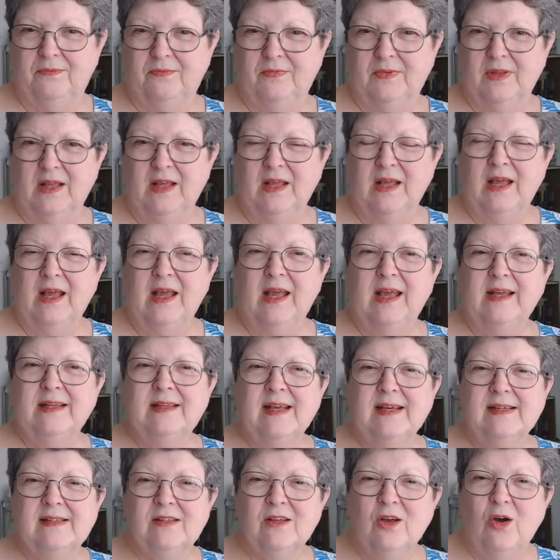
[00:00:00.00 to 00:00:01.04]
It
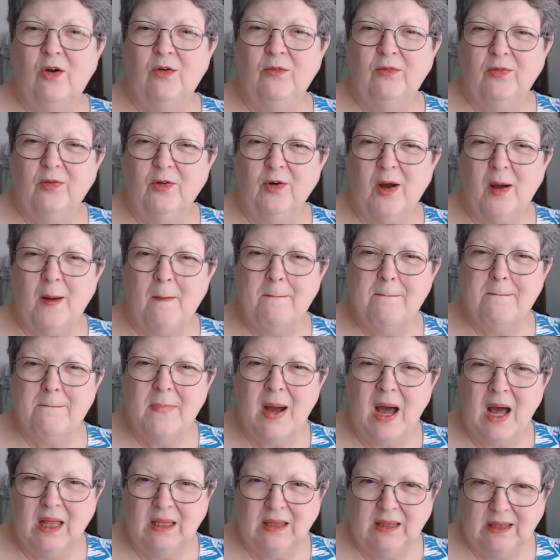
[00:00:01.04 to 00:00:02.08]
takes over a
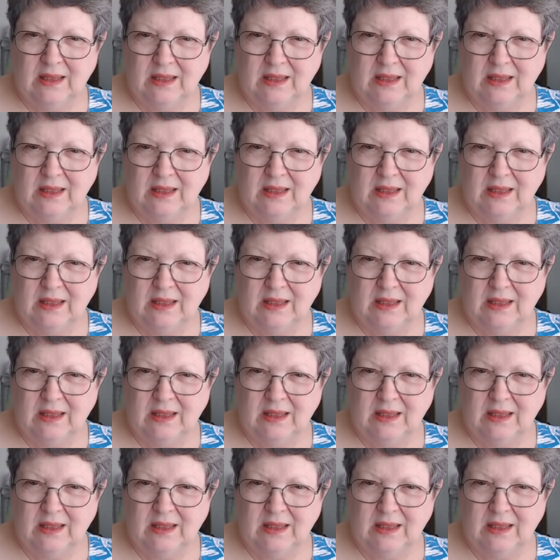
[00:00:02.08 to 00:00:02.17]
month